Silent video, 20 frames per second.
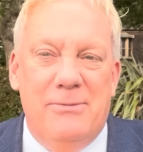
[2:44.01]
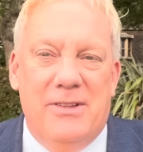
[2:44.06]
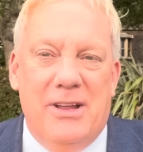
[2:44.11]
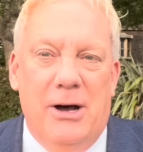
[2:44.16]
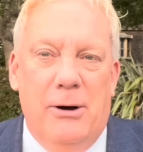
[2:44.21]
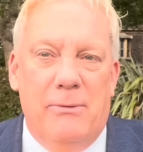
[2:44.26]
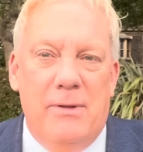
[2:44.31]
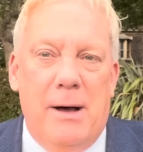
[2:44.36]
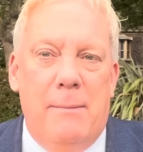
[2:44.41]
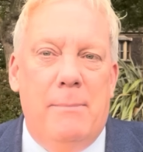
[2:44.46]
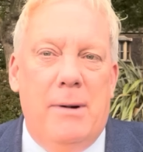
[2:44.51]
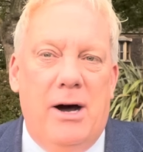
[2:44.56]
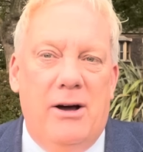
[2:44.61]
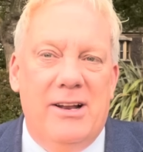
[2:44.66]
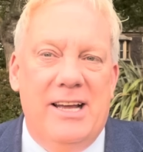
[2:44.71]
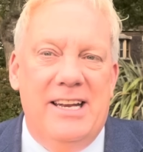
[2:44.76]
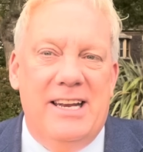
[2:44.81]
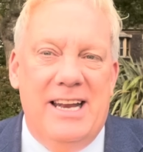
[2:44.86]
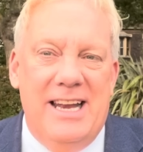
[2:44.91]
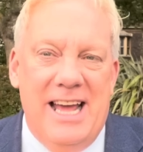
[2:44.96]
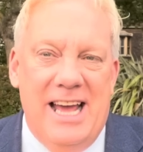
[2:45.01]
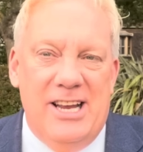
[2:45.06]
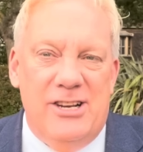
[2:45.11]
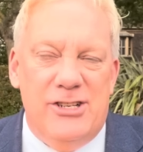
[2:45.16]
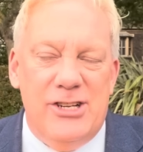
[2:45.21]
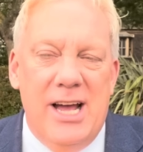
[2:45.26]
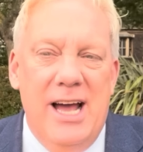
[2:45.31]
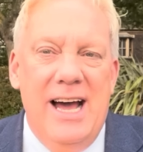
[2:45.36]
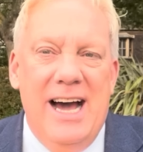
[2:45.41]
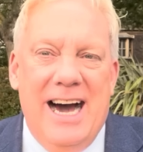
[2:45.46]
though, that Marlene and
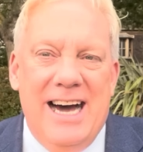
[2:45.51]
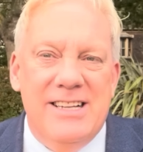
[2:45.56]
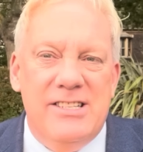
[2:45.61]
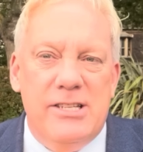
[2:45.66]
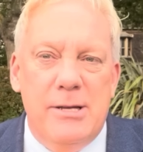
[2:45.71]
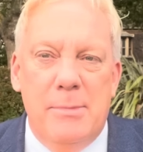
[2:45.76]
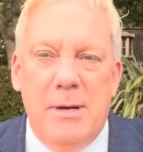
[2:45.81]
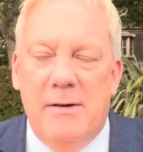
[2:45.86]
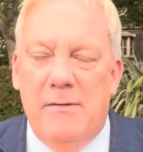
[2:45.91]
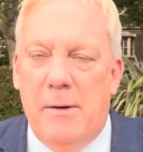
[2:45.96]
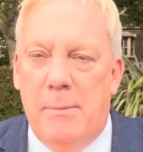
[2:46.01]
Hitch had something of